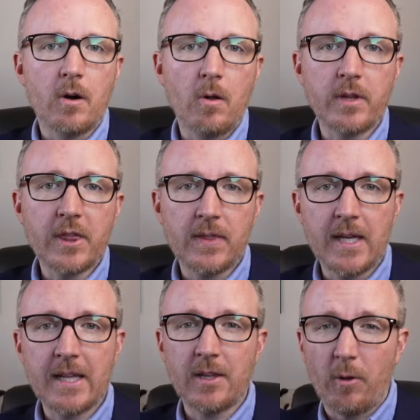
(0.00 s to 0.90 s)

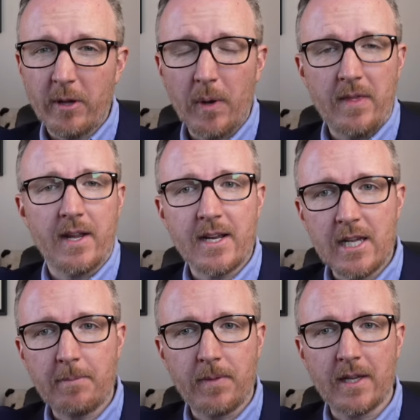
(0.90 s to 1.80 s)
only way that I can
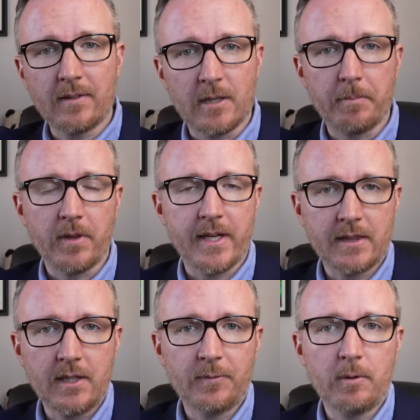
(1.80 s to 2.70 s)
keep things simple like
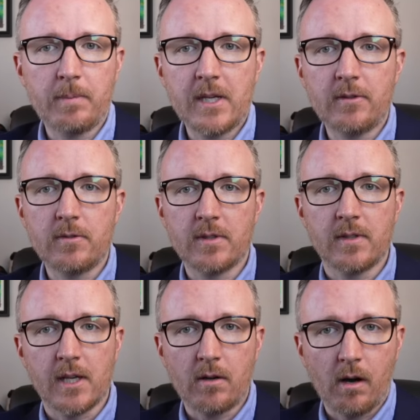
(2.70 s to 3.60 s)
this would be to just
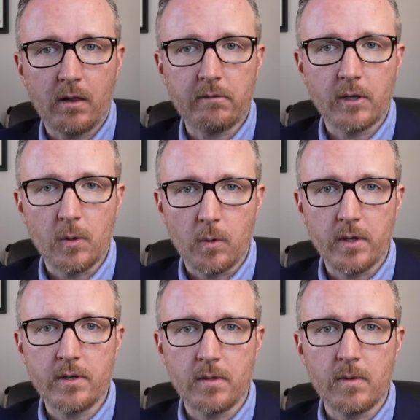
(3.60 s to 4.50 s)
internally
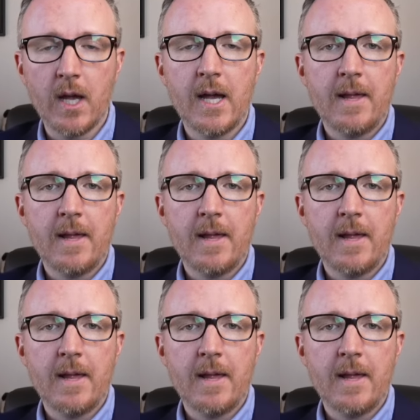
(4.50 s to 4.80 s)
record to